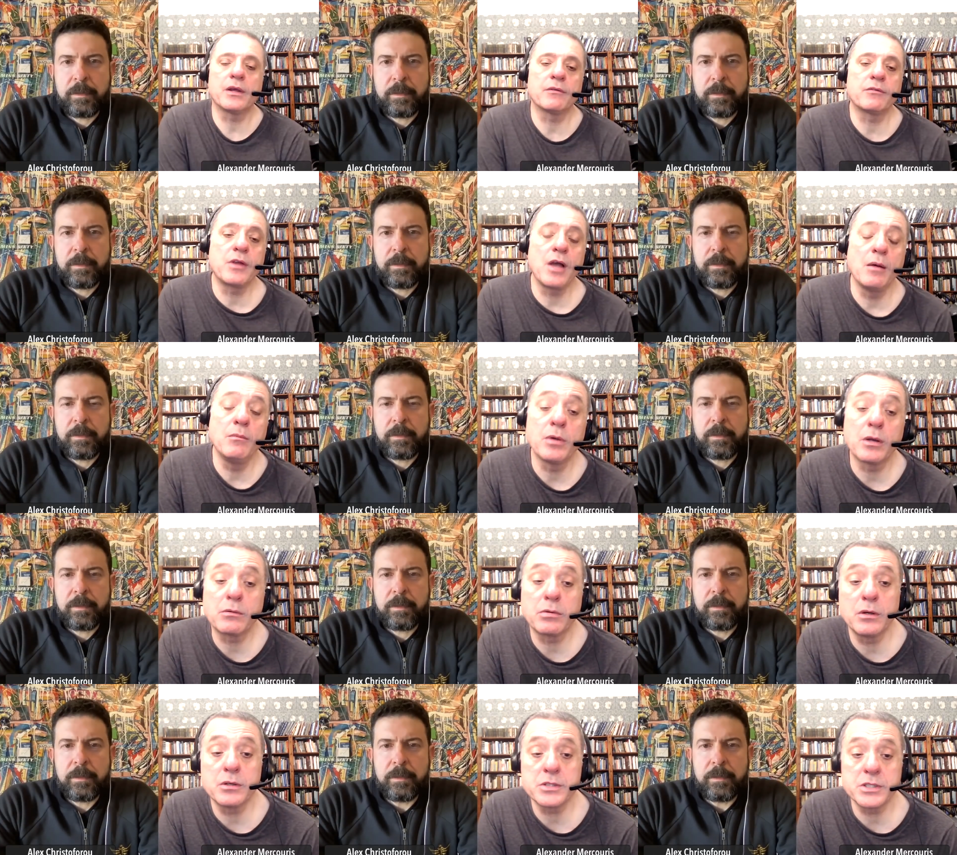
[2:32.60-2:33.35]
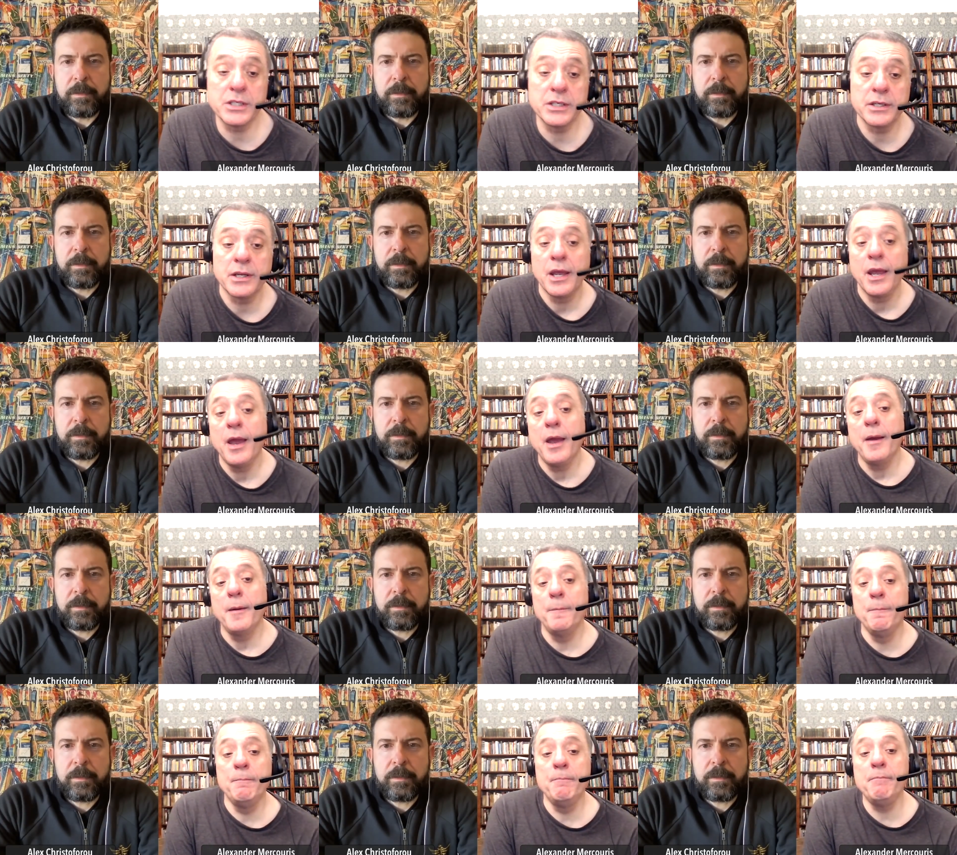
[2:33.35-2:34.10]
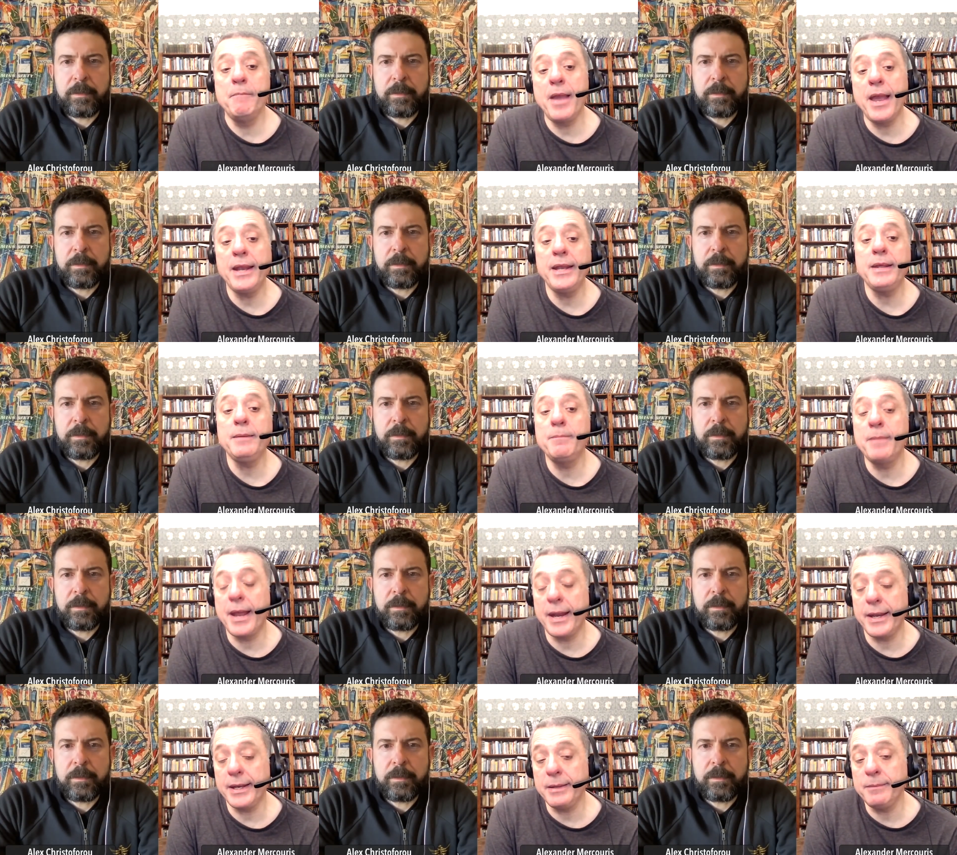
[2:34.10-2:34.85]
Speaker 1: come across it many, many,
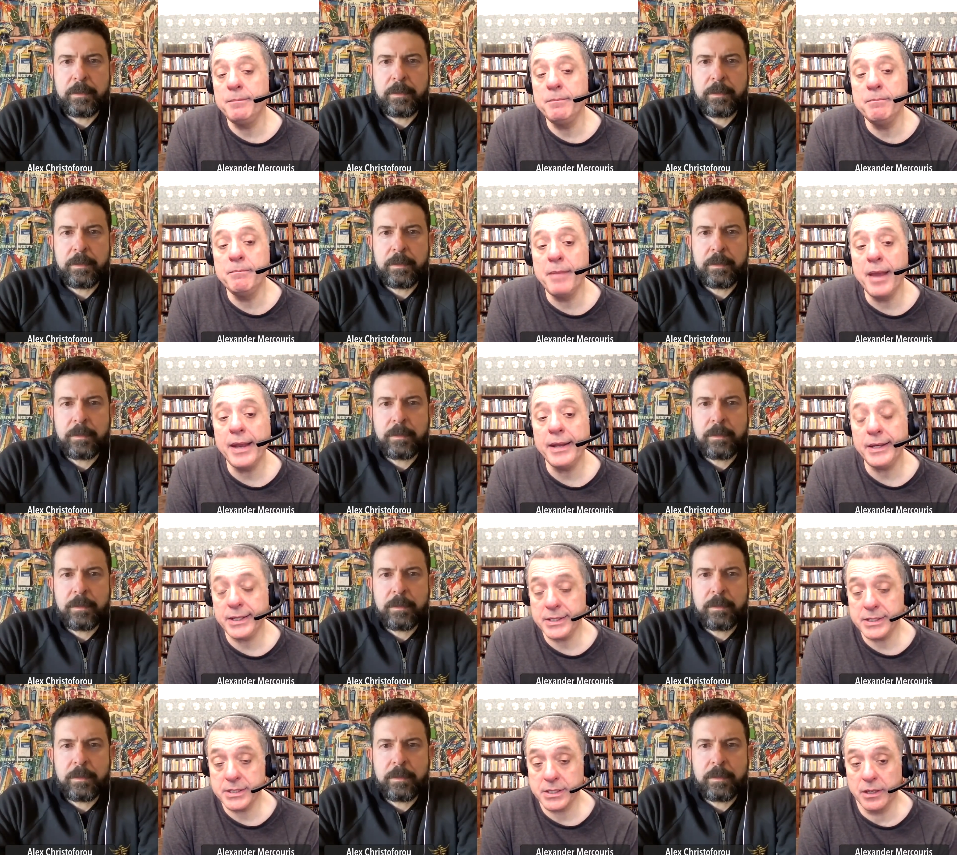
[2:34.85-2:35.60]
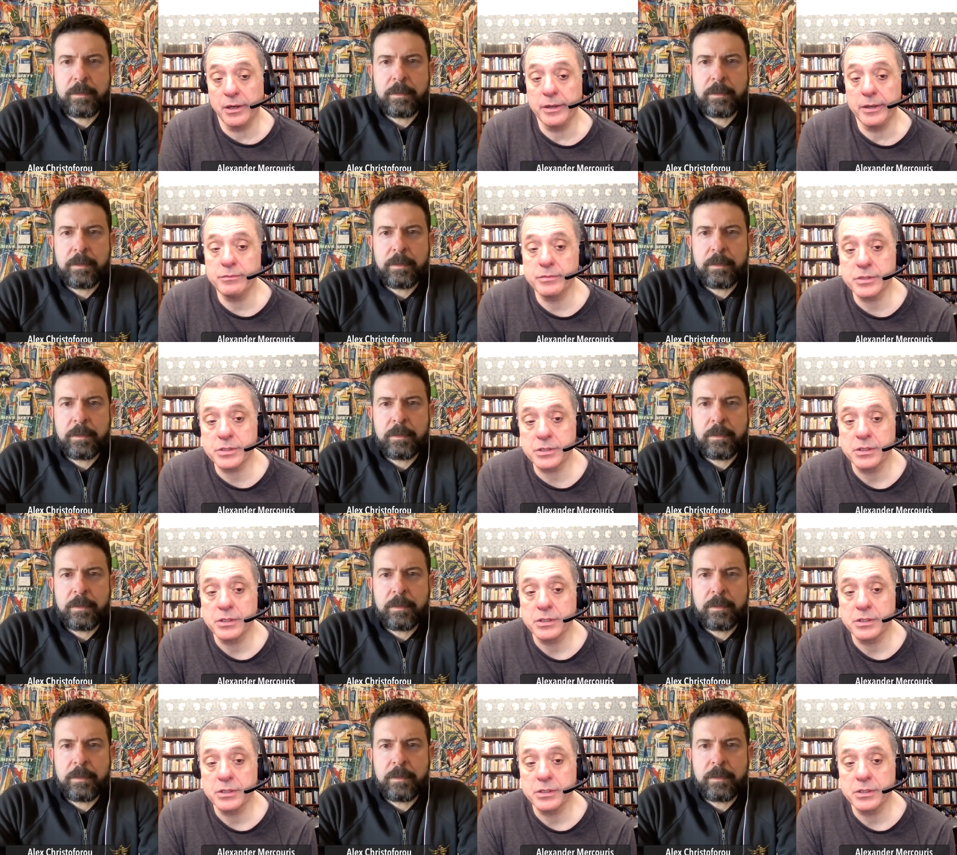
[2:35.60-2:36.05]
many times.